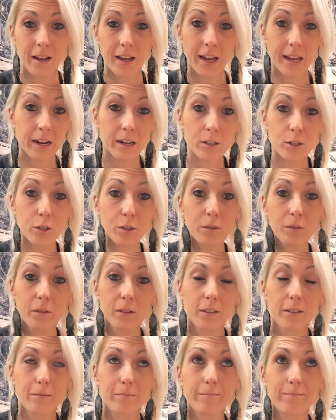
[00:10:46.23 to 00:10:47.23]
And I
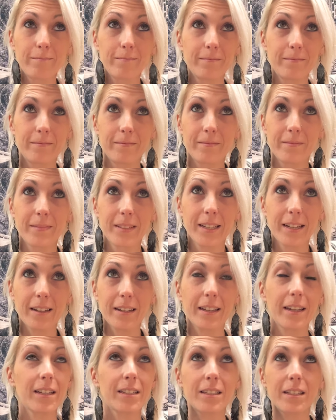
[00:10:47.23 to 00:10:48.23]

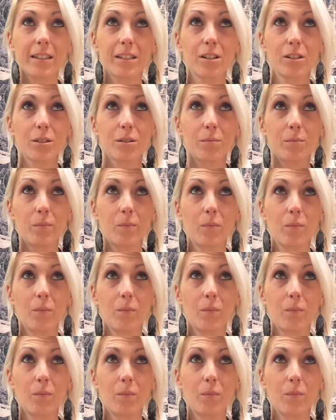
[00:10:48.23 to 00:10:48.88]
guess I just